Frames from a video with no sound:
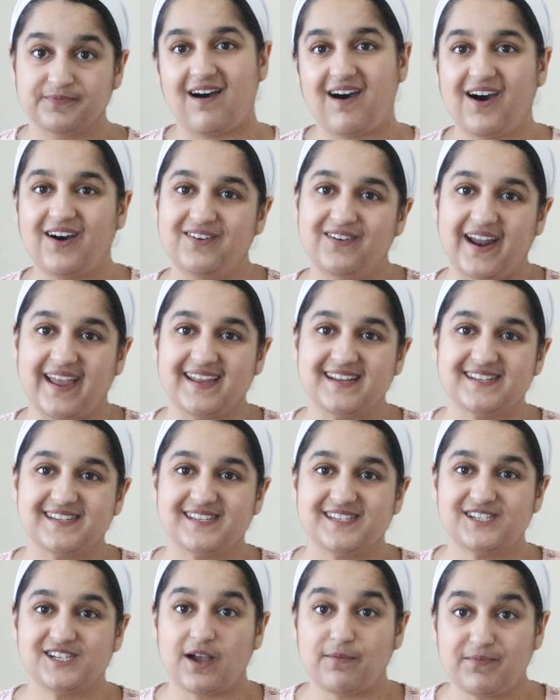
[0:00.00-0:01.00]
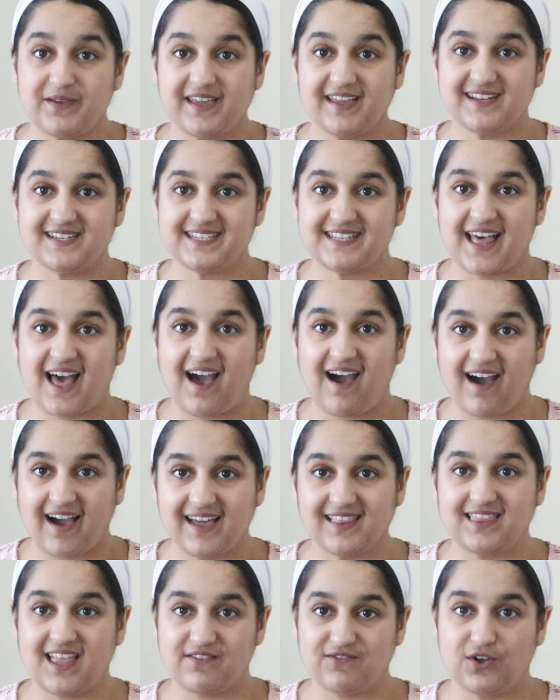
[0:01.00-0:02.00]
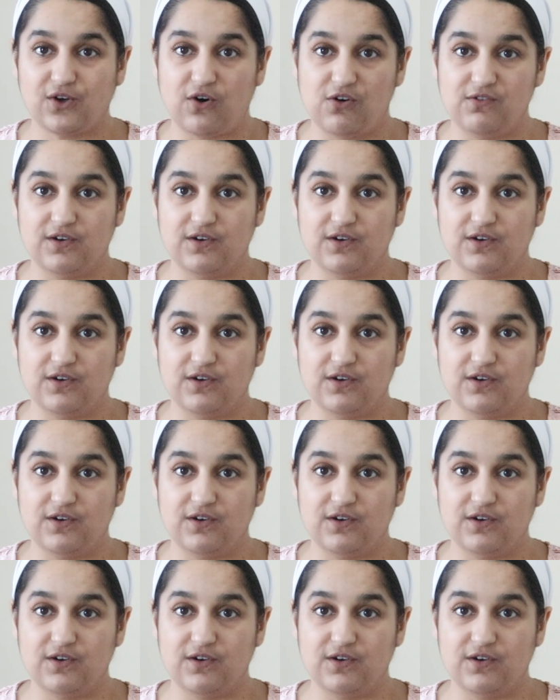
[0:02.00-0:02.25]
Alright, jumping into that high-level